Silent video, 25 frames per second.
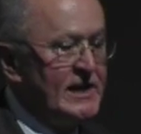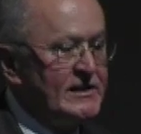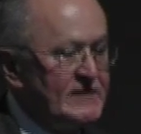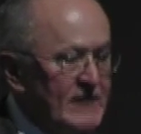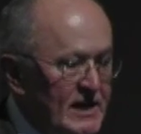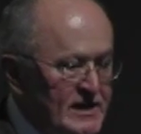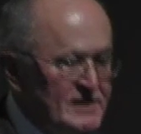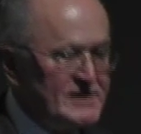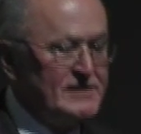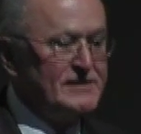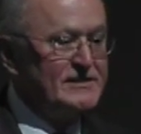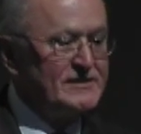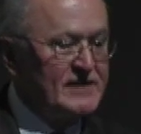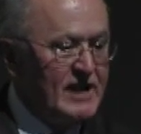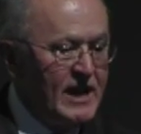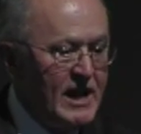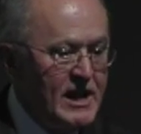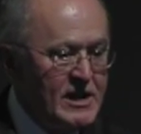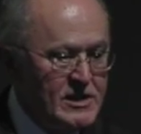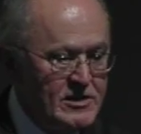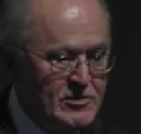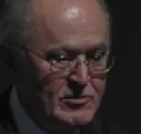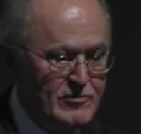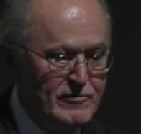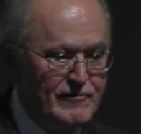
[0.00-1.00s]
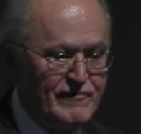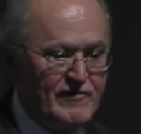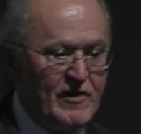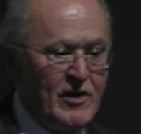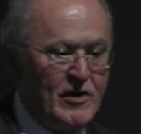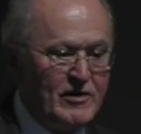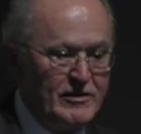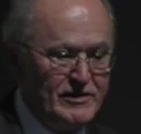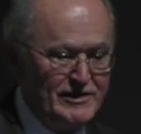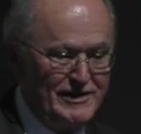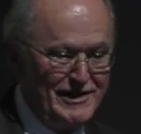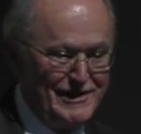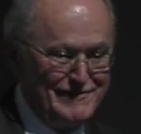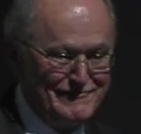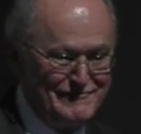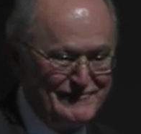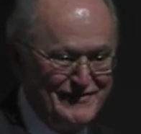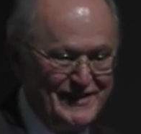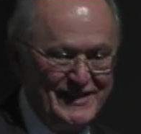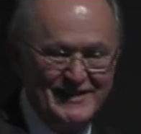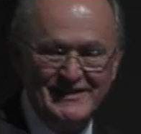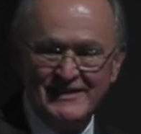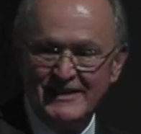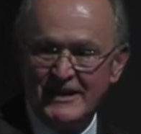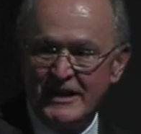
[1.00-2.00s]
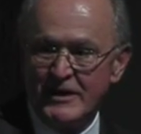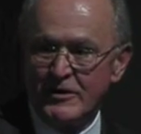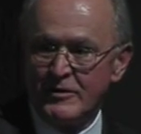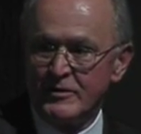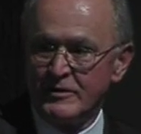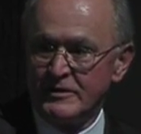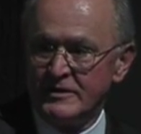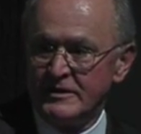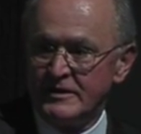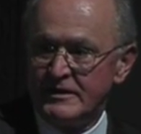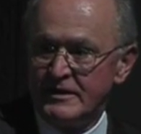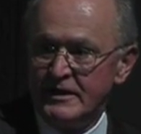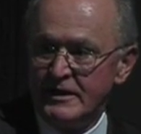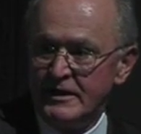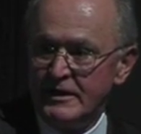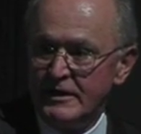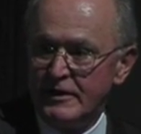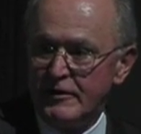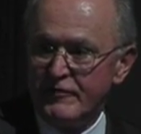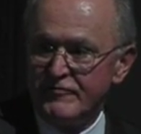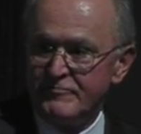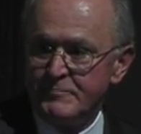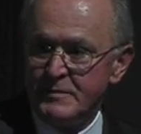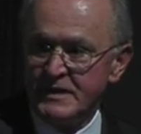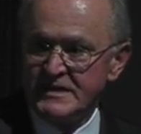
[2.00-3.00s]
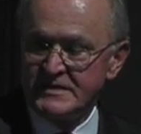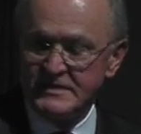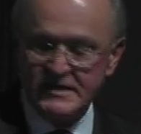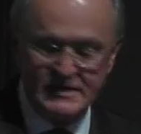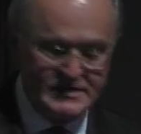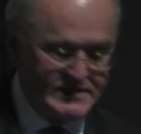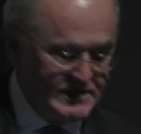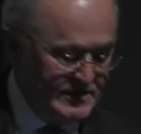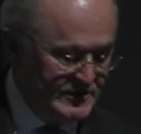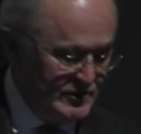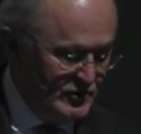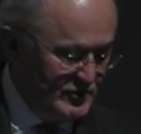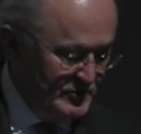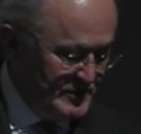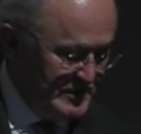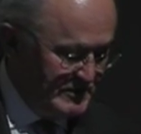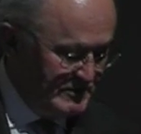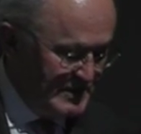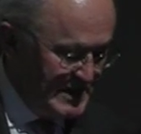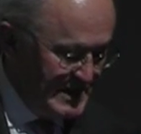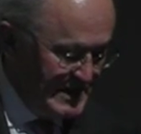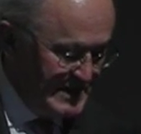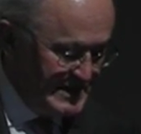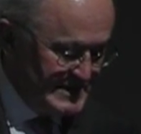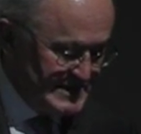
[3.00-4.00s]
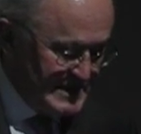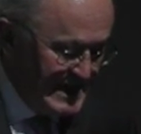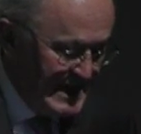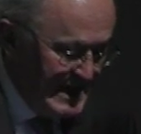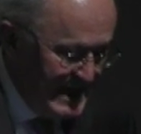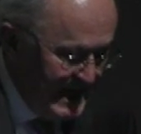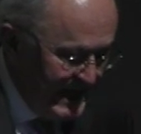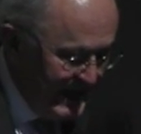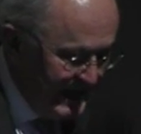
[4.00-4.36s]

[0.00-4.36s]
doesn't take you far enough in the area of business and human rights.